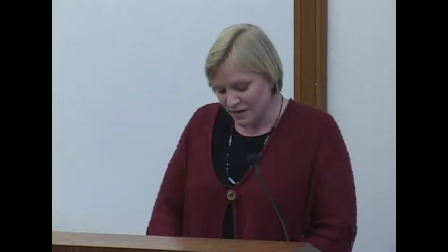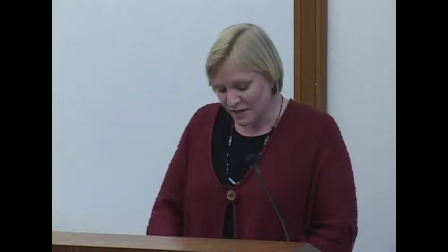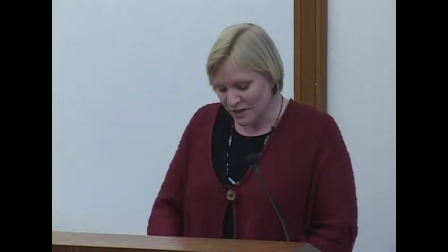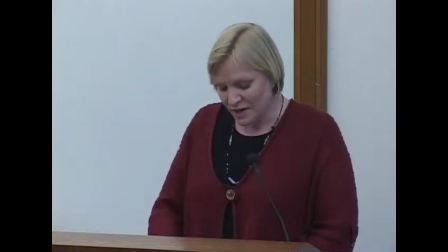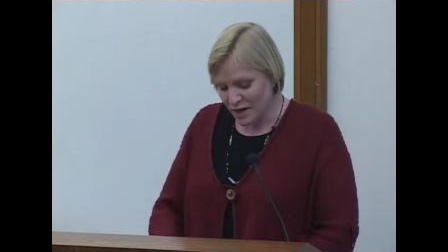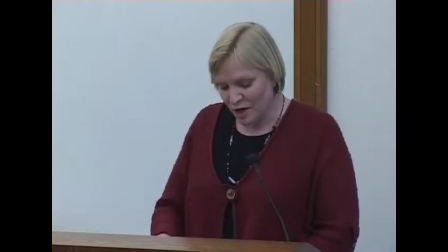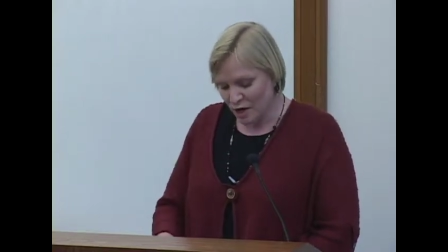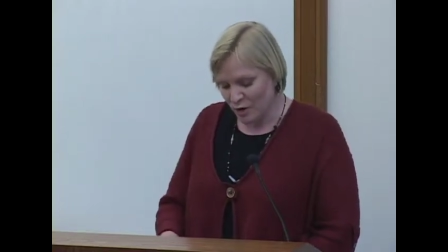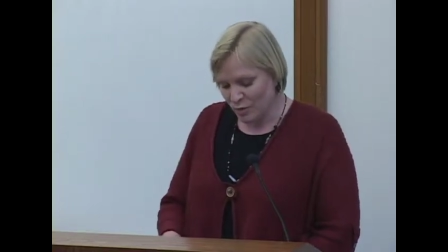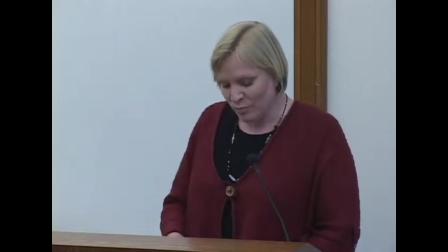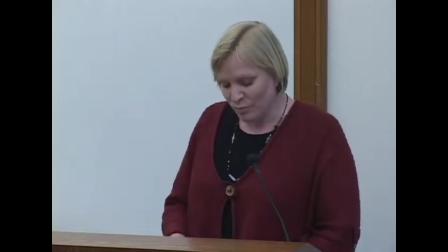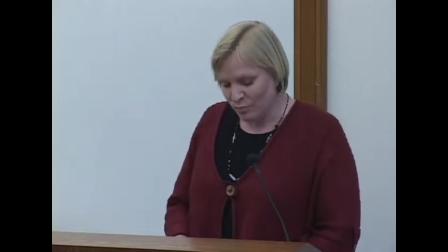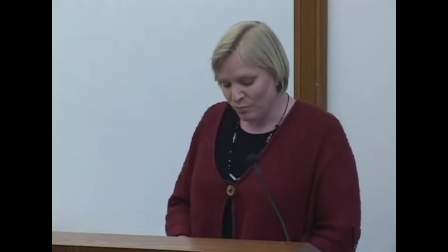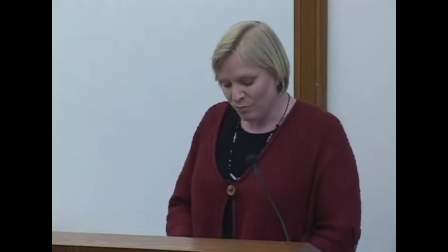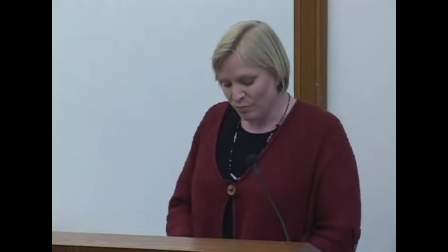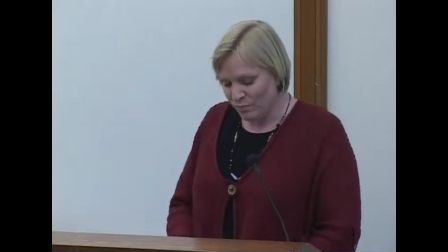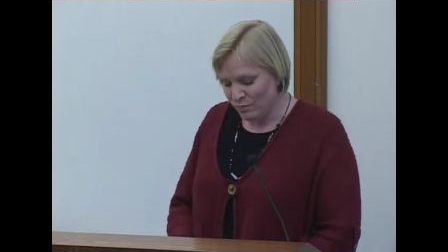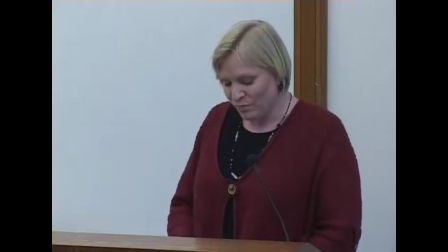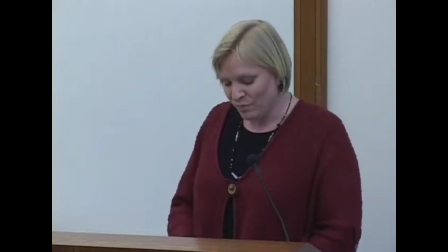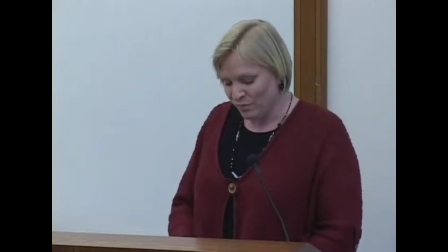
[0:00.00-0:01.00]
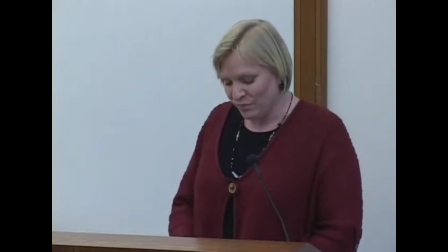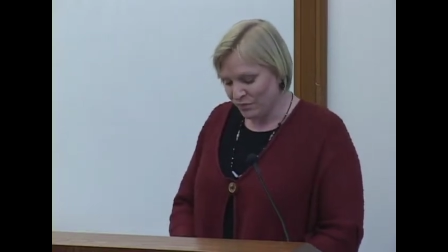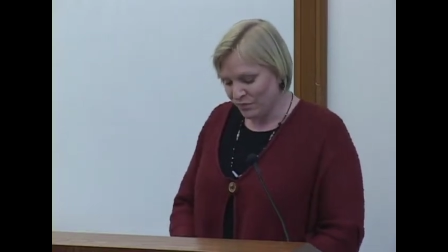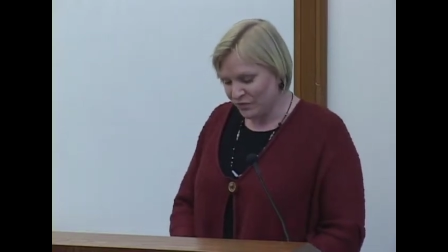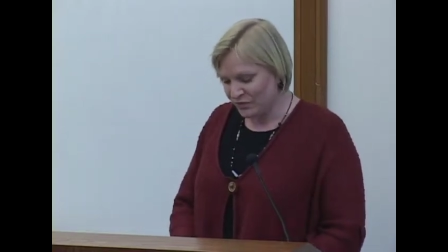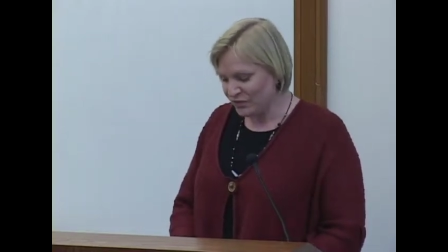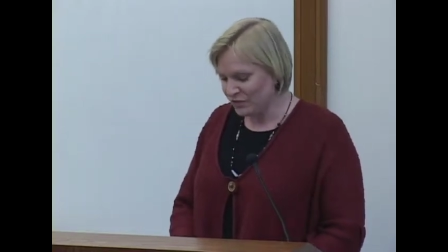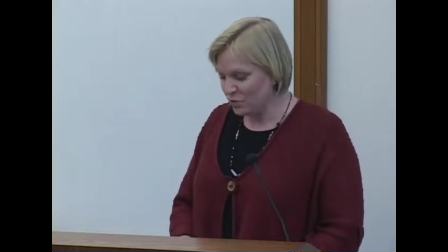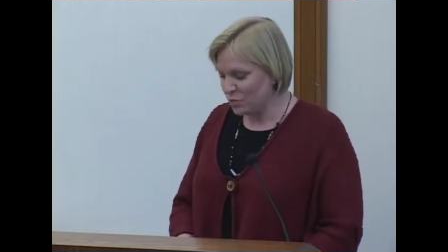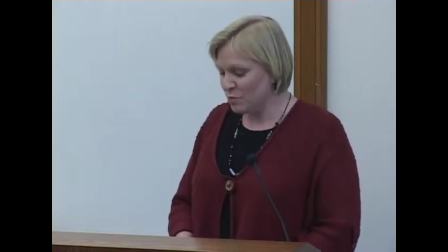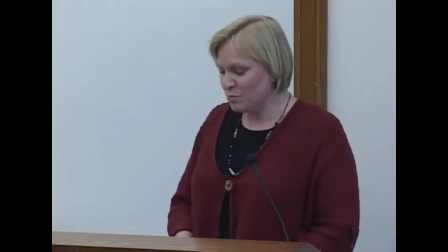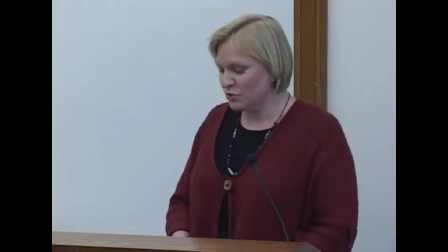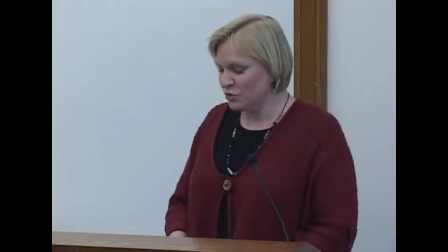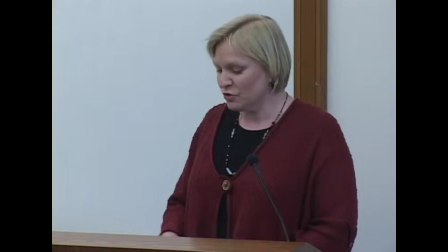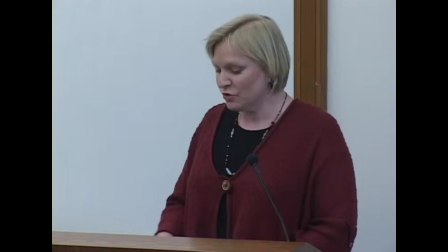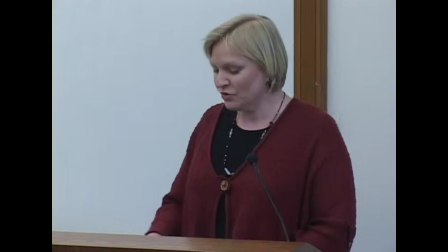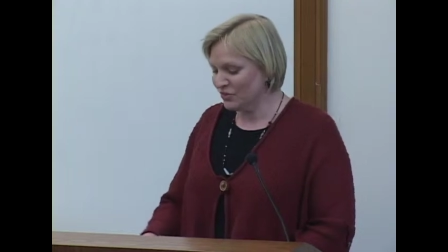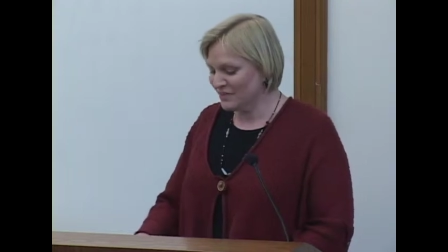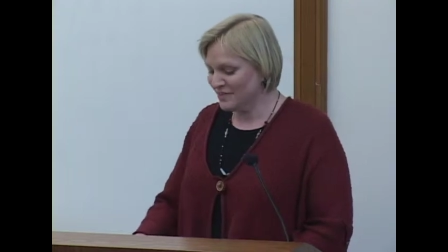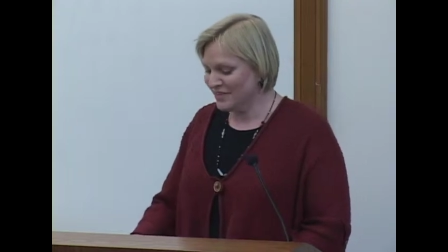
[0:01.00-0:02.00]
Um, this is a woman
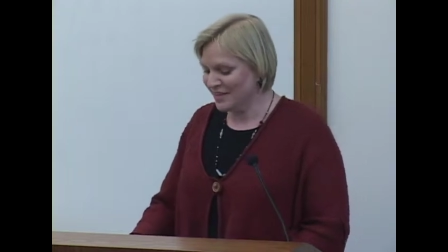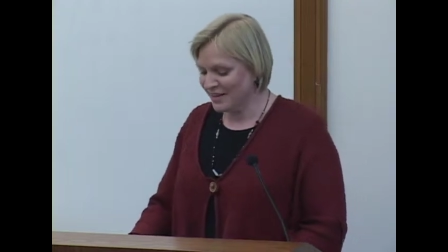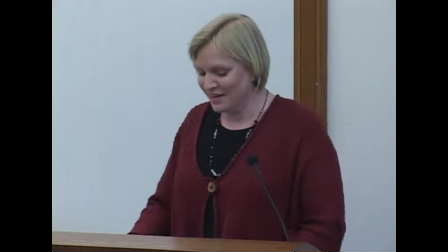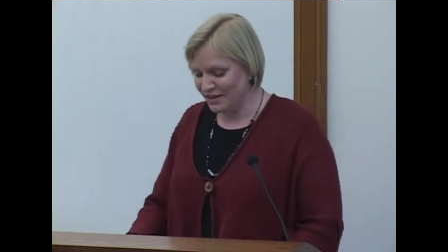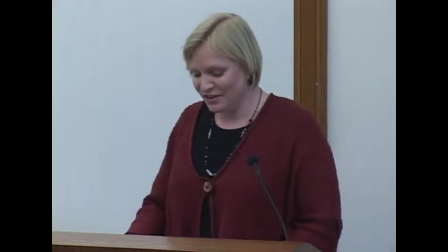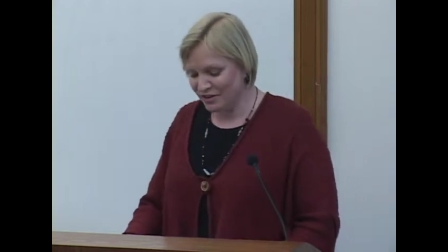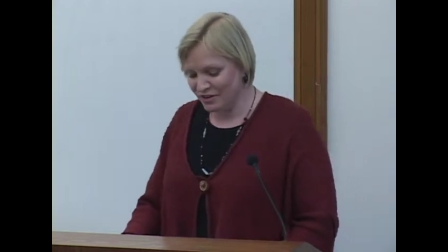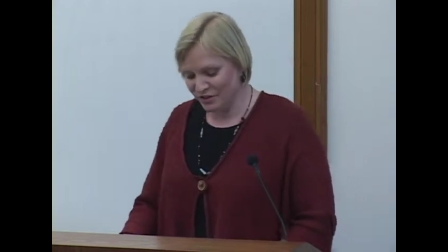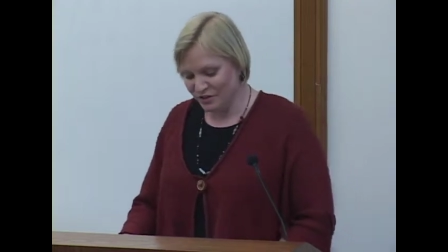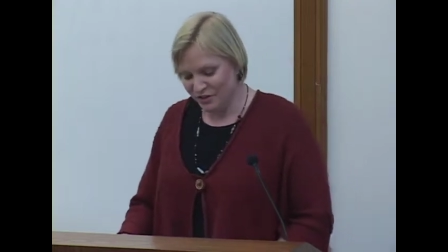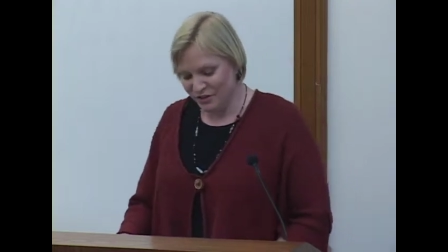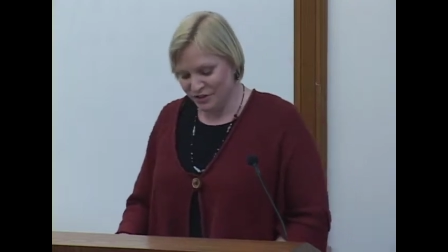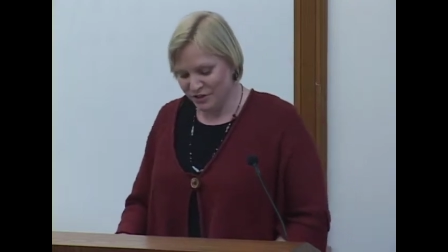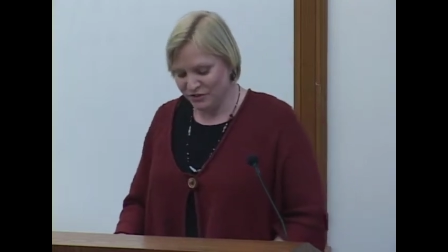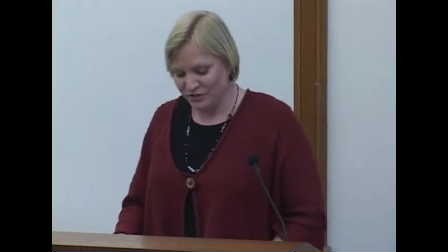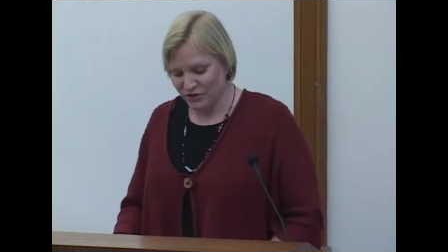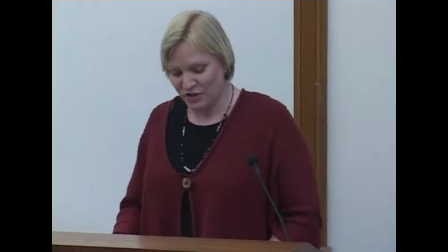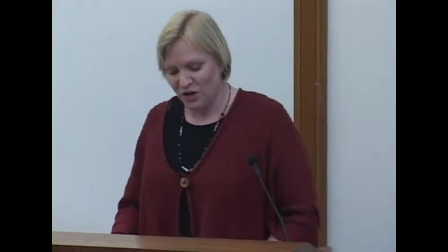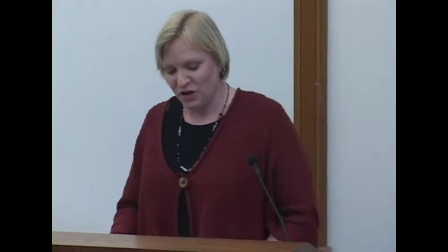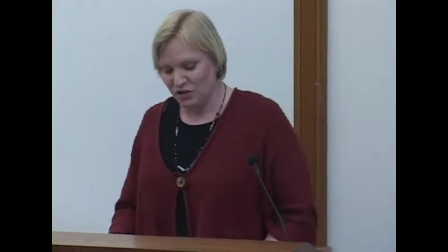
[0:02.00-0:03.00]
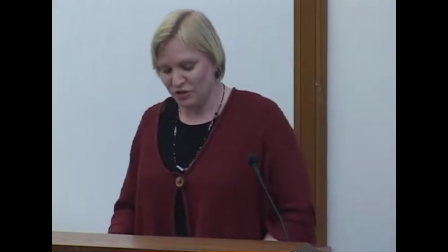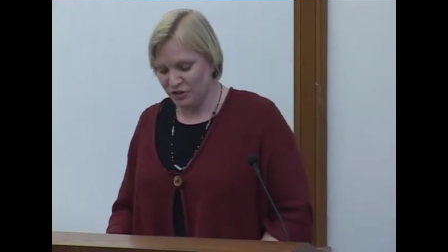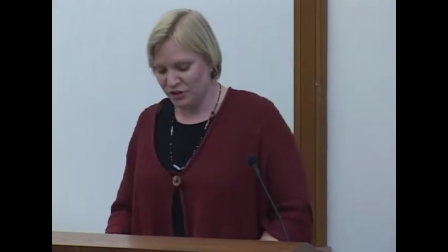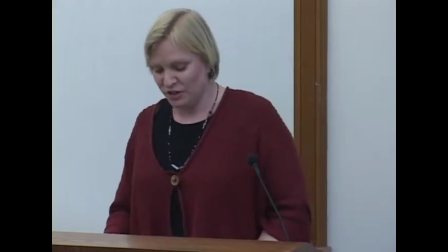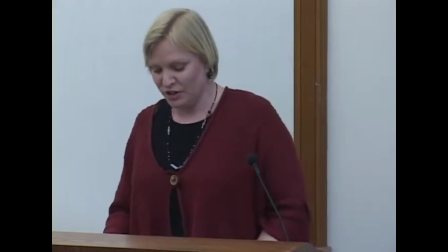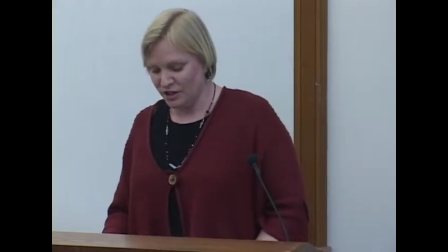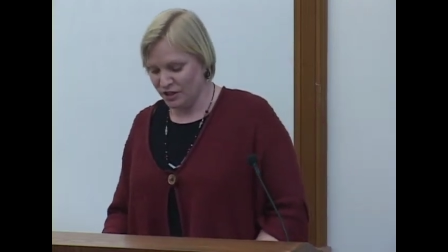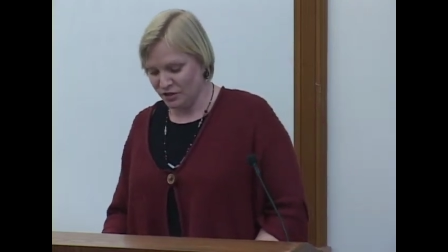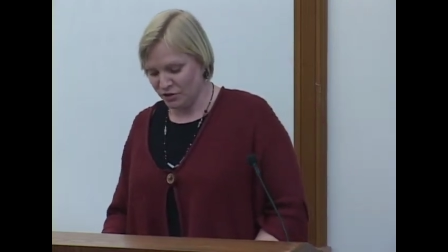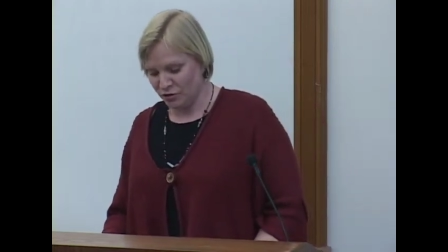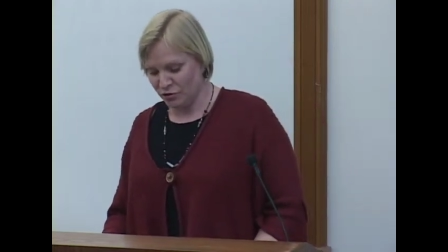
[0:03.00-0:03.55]
whose entire scholarly